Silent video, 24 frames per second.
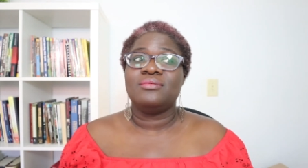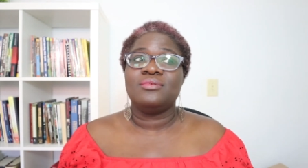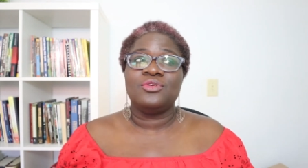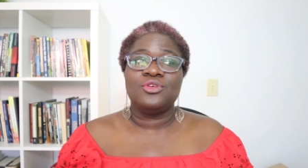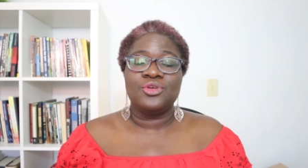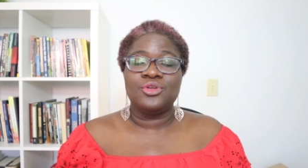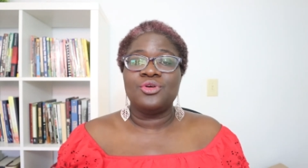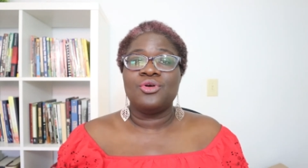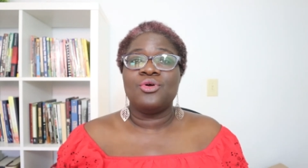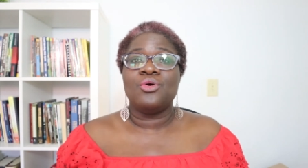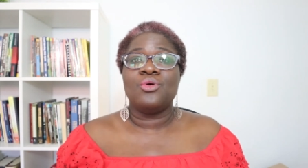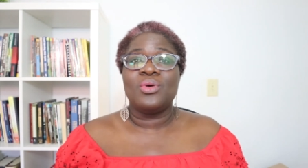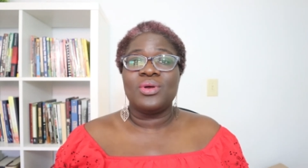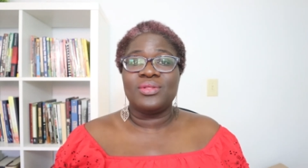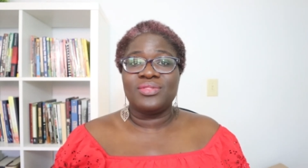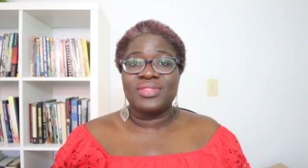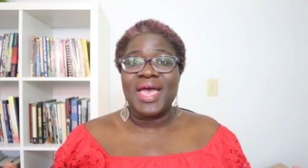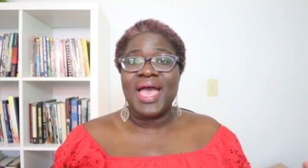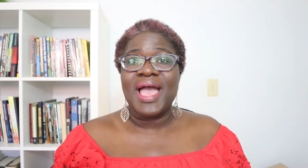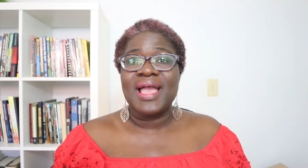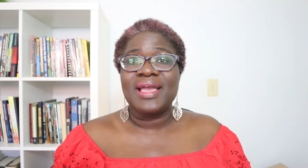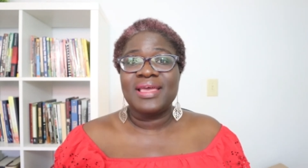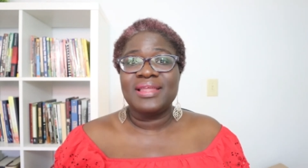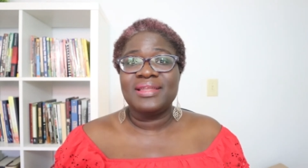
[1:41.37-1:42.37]
you know,
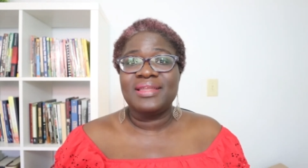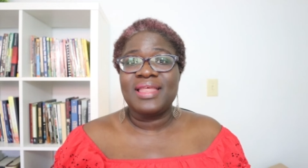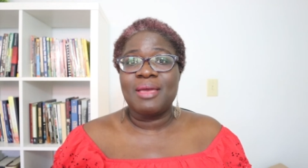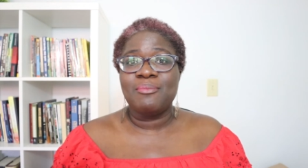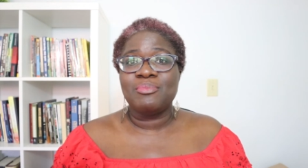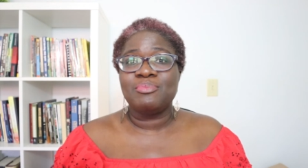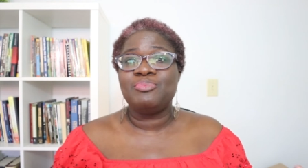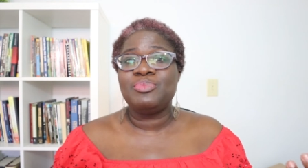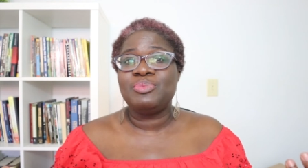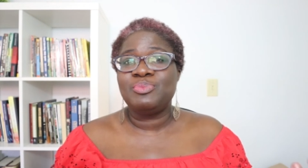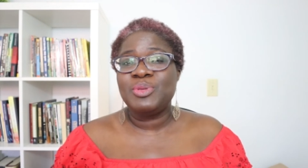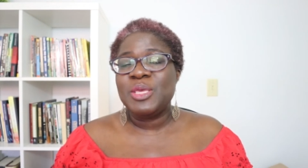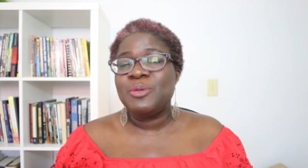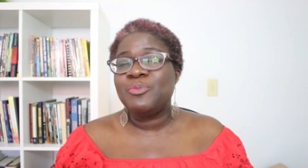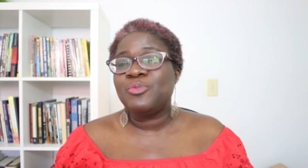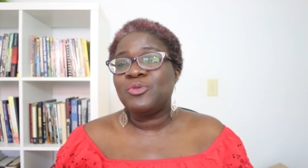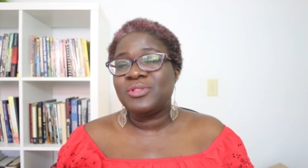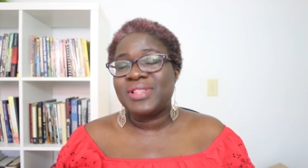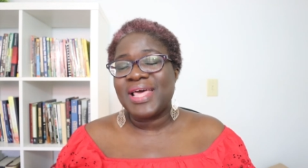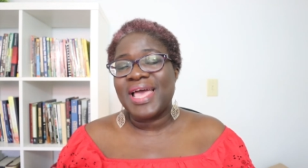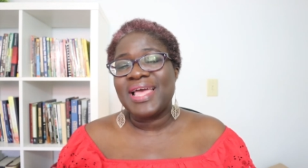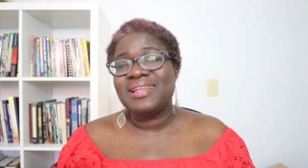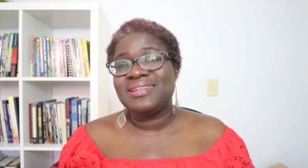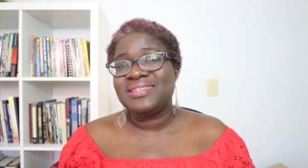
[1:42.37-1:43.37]
the academic
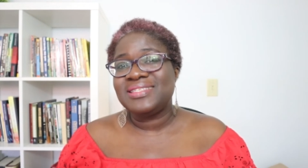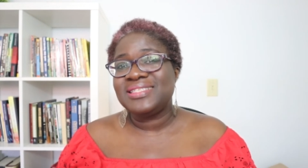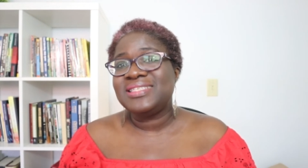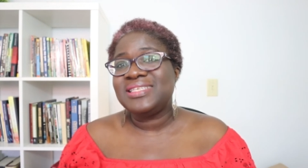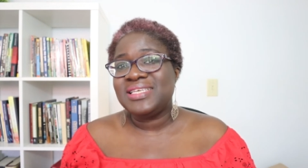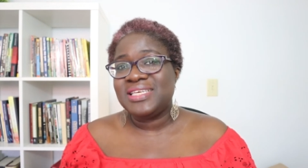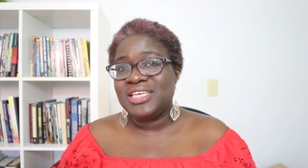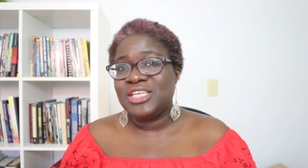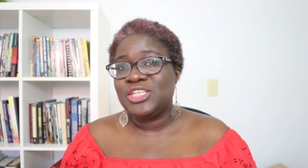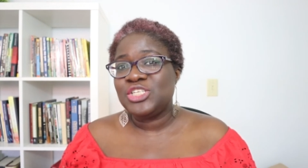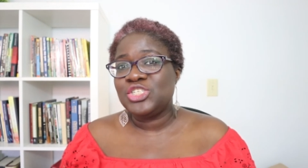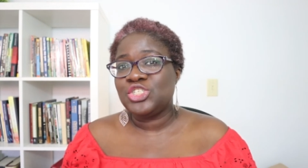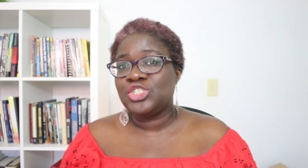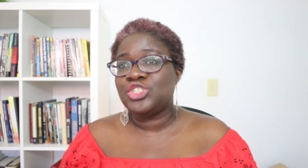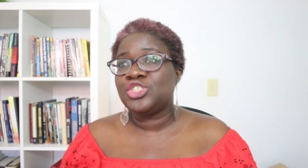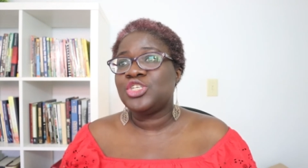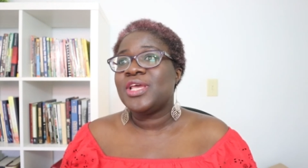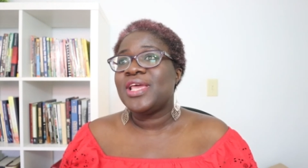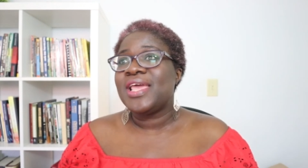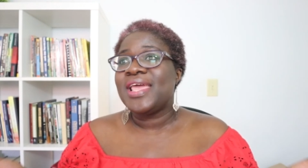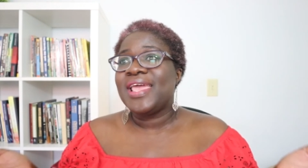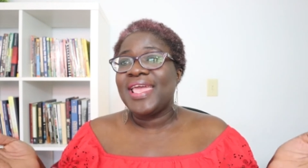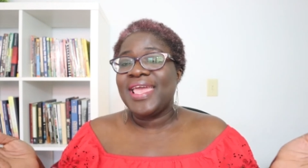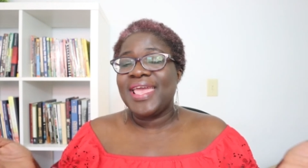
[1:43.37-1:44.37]
people that teach
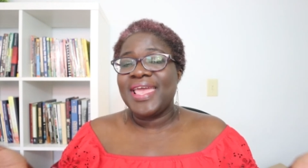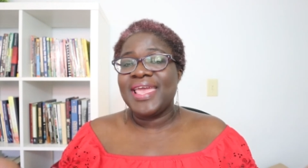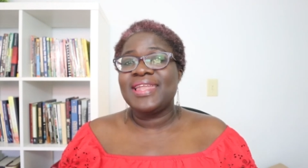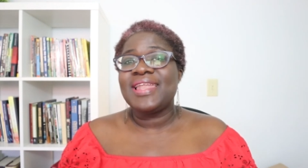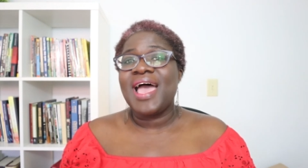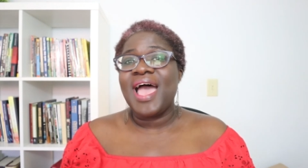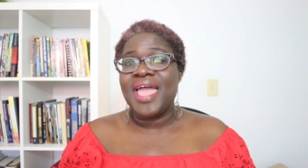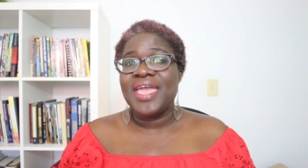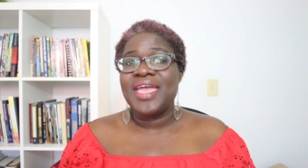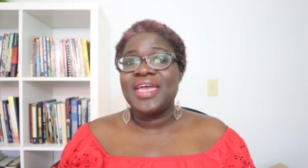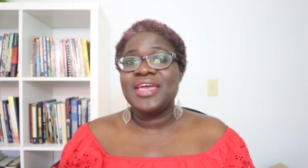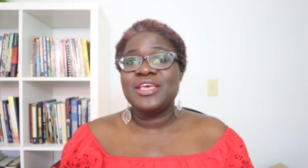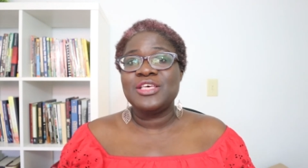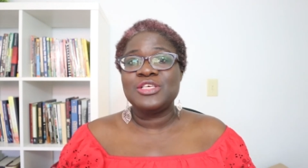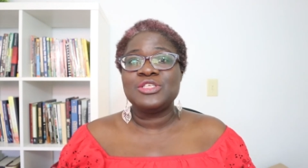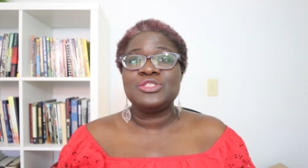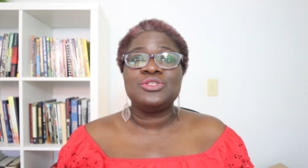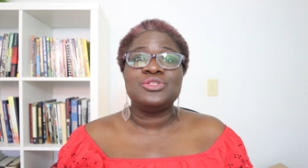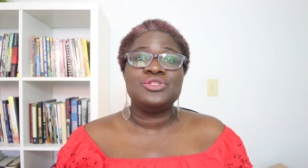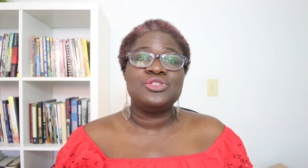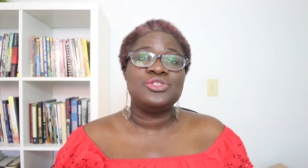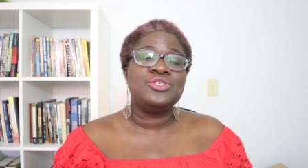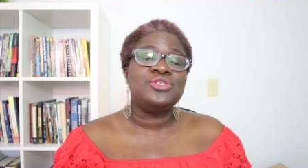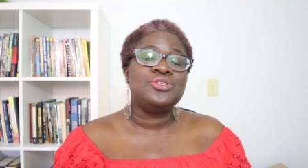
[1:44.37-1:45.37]
in higher
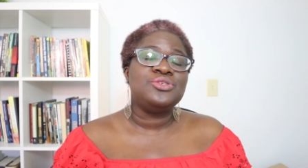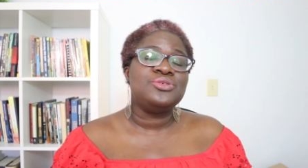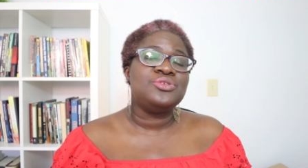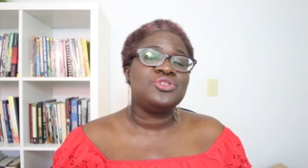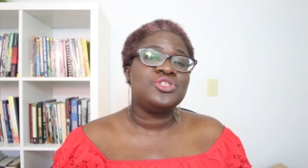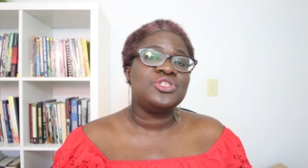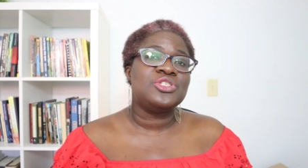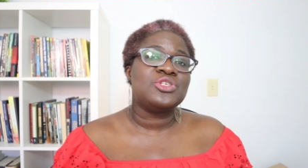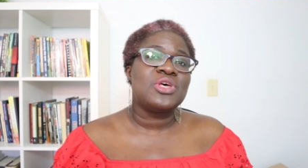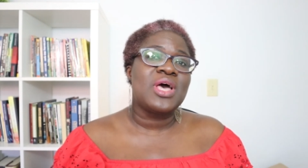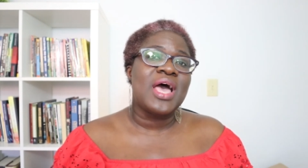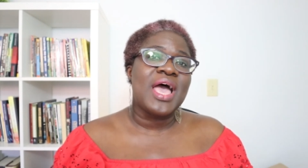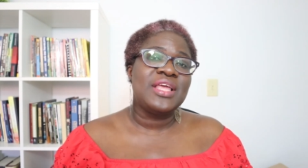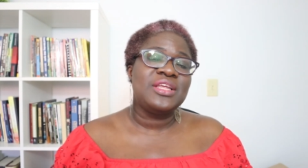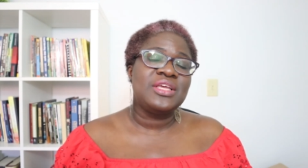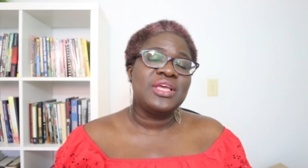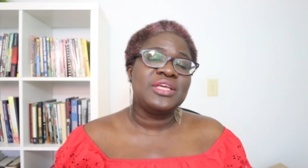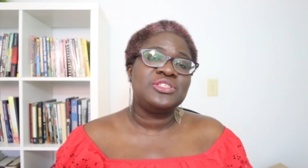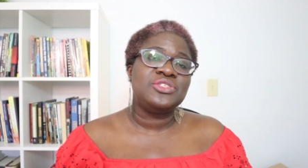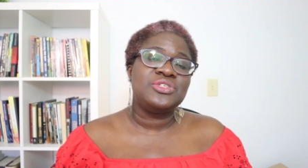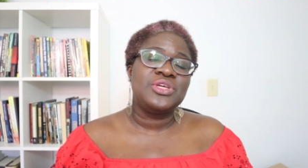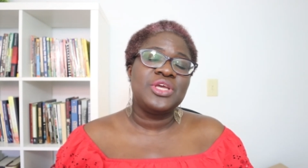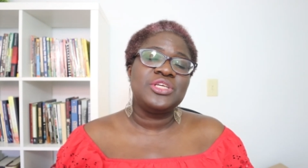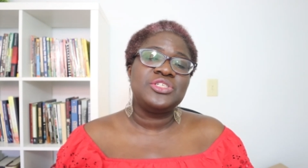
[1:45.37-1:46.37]
institutions or higher
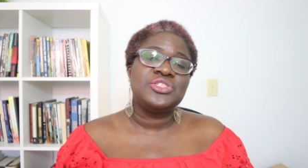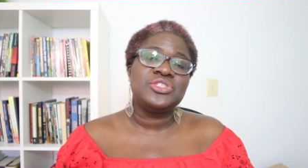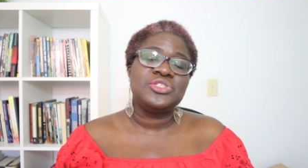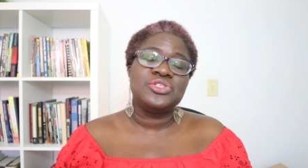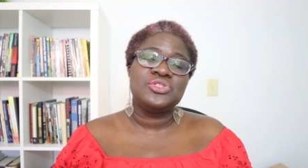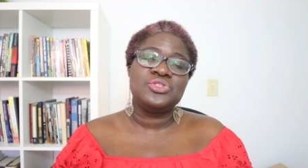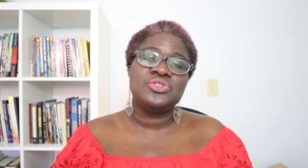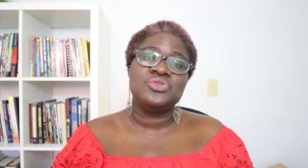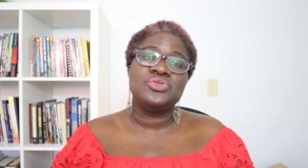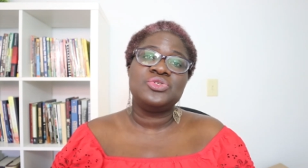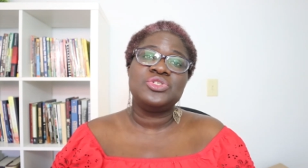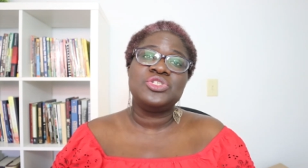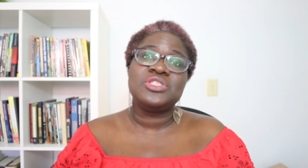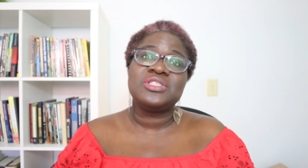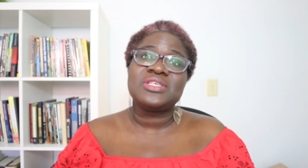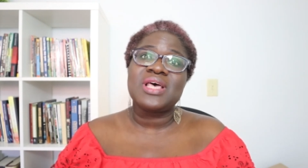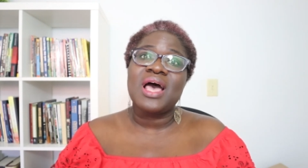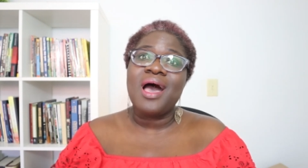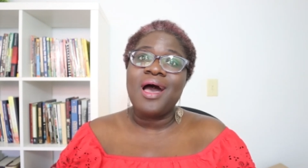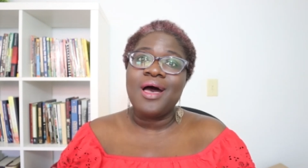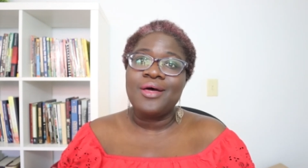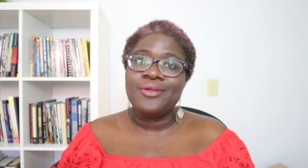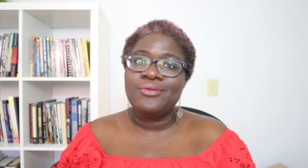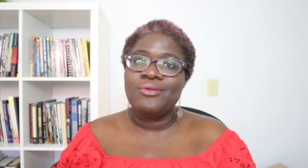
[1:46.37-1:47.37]
education institutions
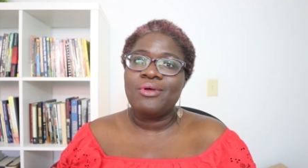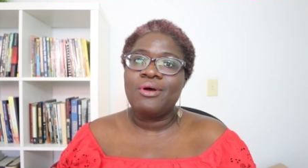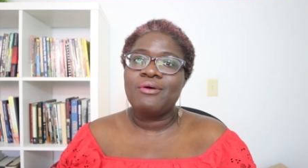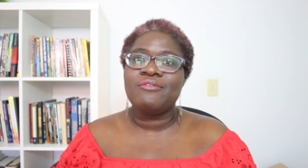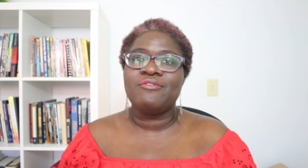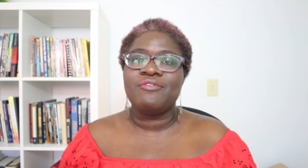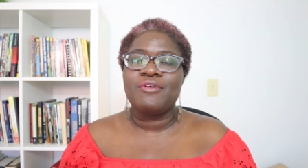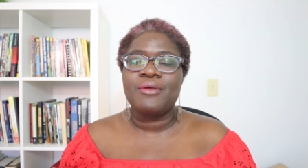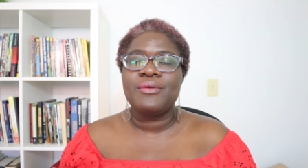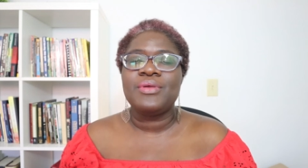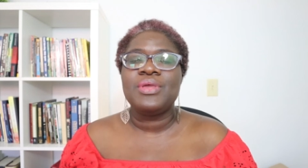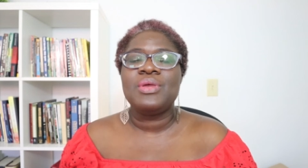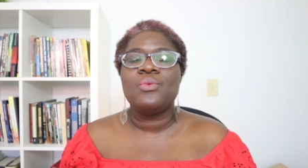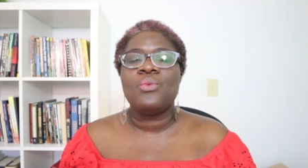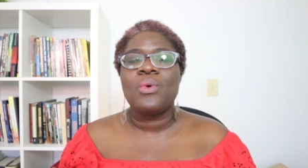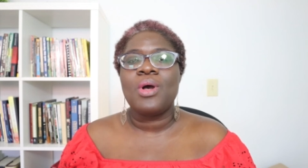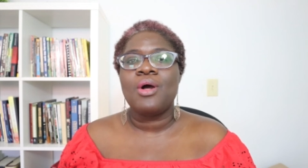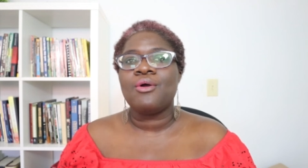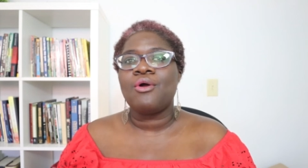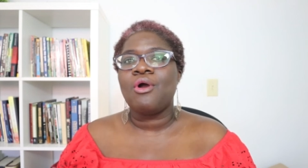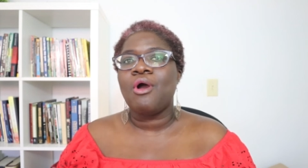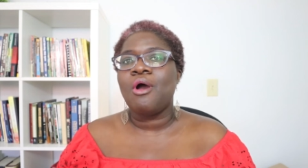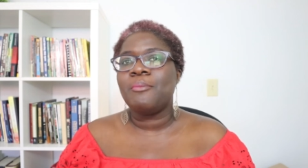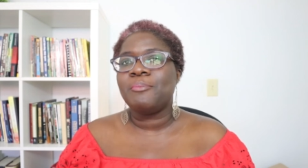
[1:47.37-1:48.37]
are not very
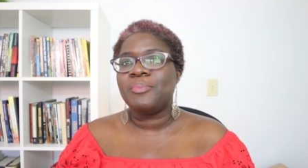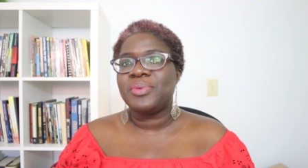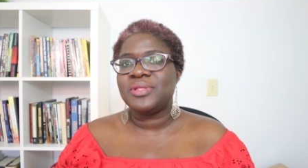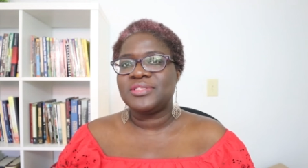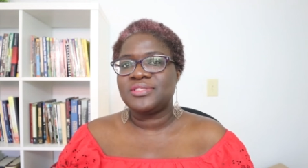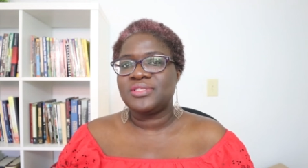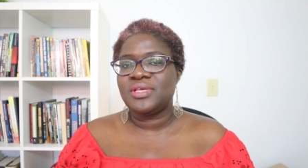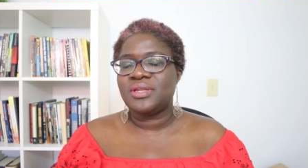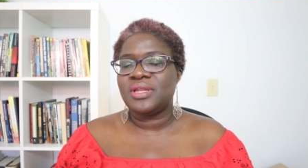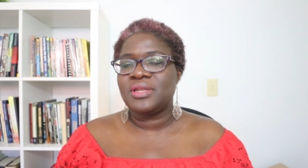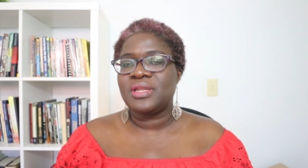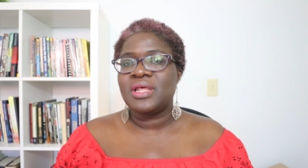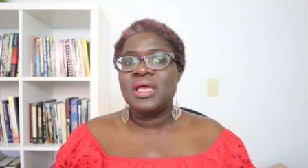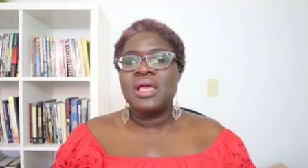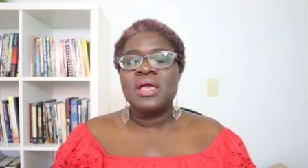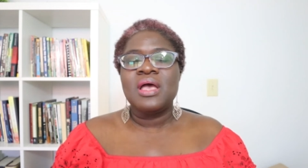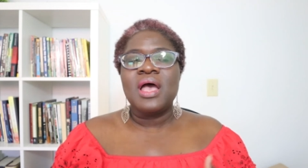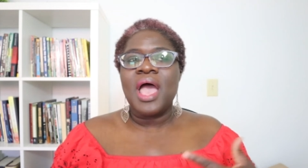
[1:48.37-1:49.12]
well compensated.